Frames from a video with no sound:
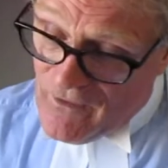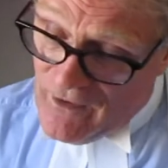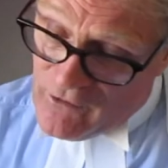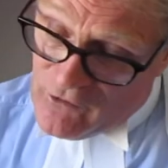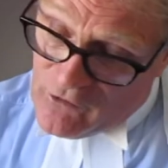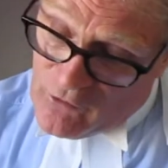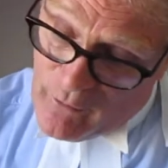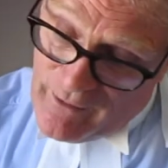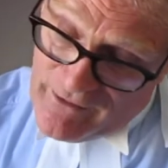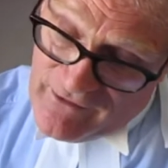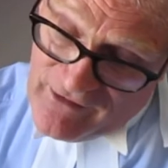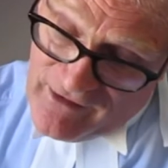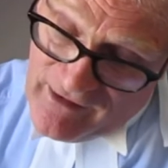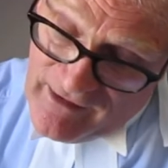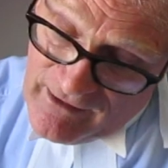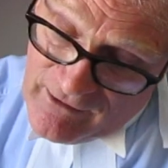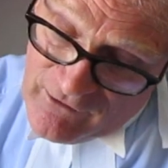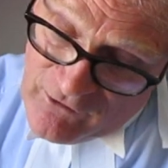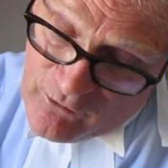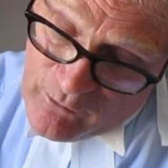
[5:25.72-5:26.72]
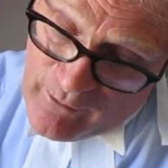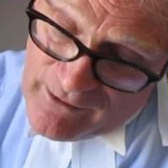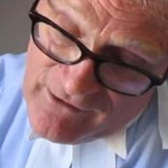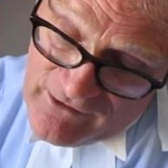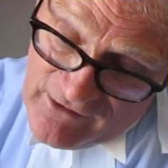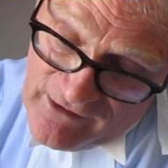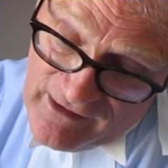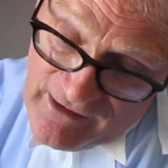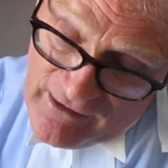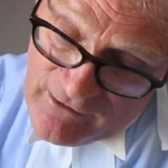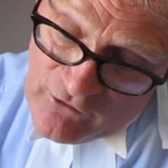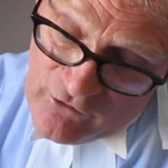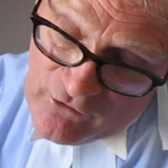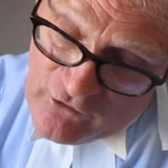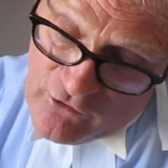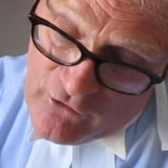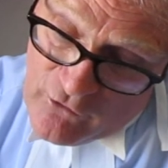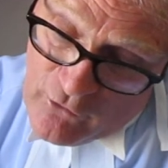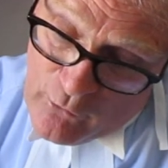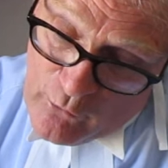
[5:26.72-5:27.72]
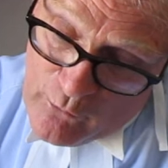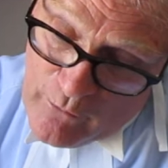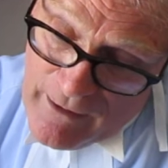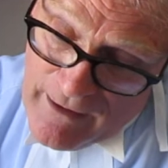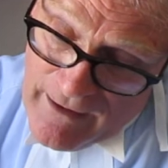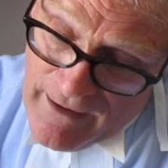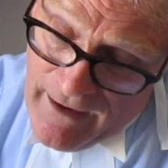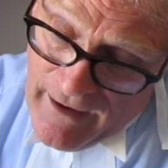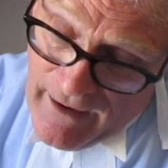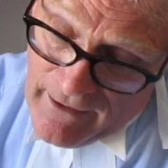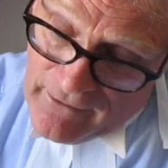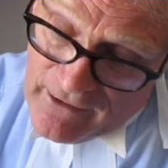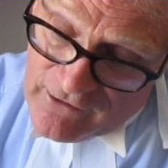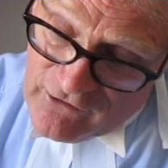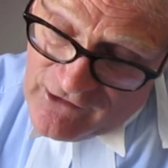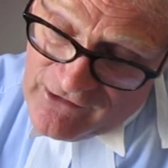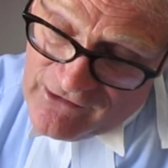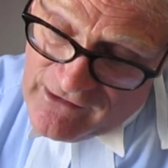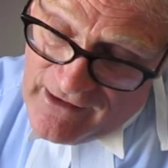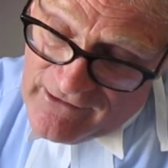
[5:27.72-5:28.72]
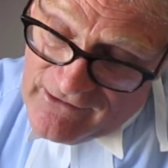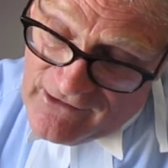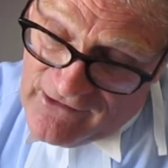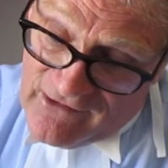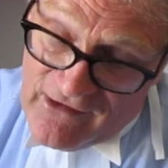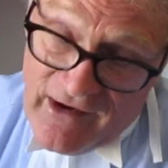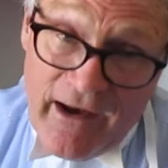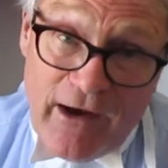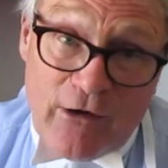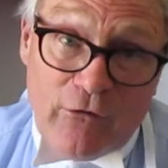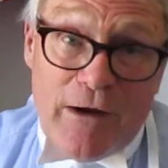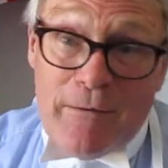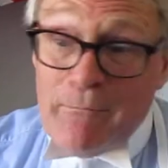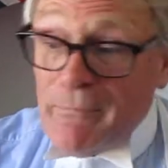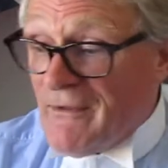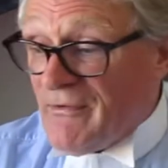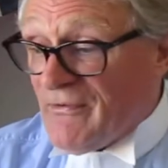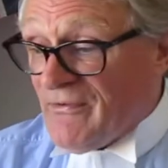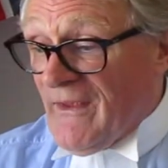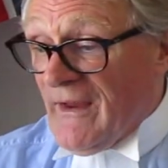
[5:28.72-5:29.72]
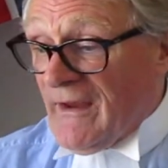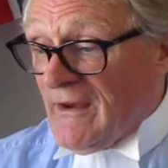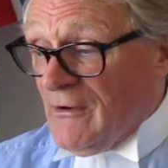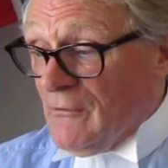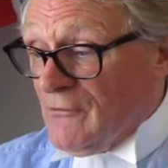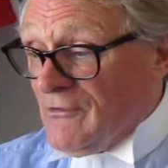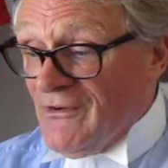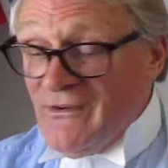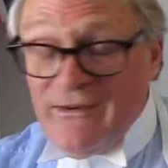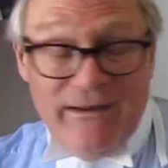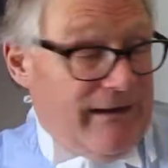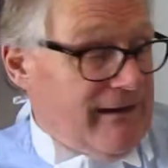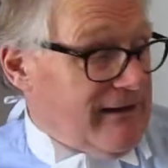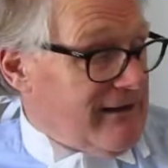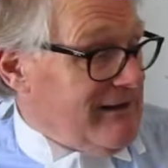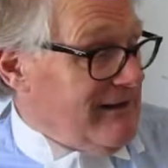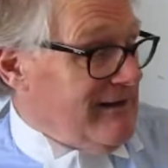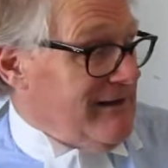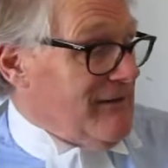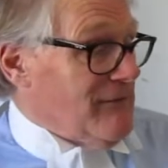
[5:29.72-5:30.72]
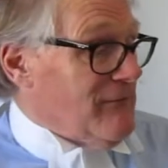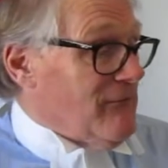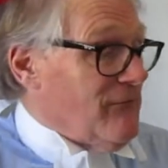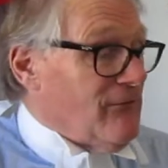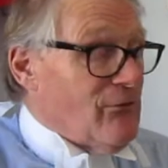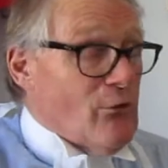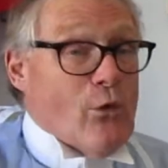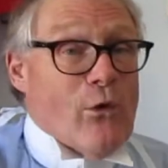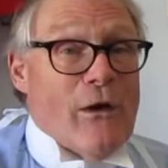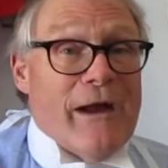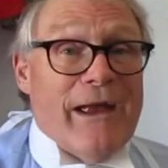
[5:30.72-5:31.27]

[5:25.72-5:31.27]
2022. And I'd just like to say a great big thank you to Nick for